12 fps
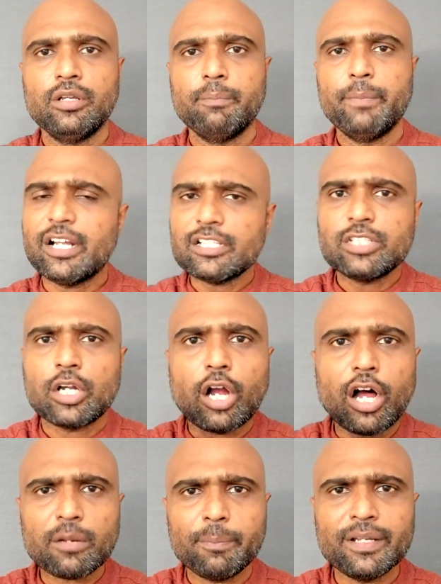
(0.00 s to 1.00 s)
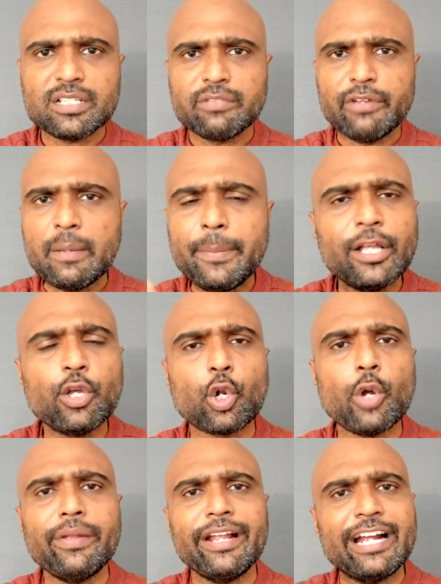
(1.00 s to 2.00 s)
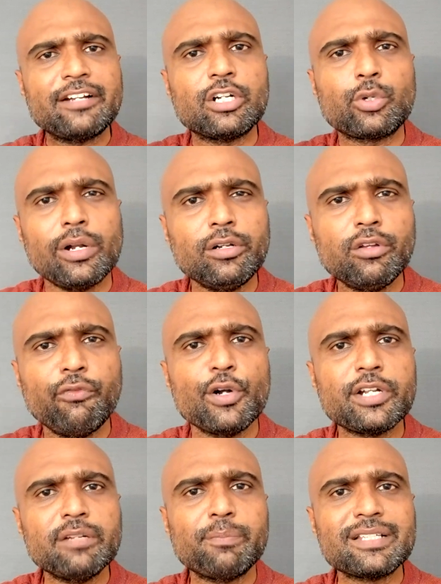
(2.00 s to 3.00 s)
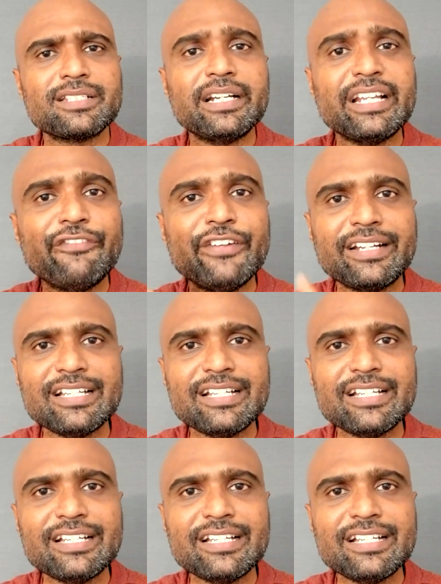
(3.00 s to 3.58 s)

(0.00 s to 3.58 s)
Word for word: Because the corpus will be growing at 12 to 14% if it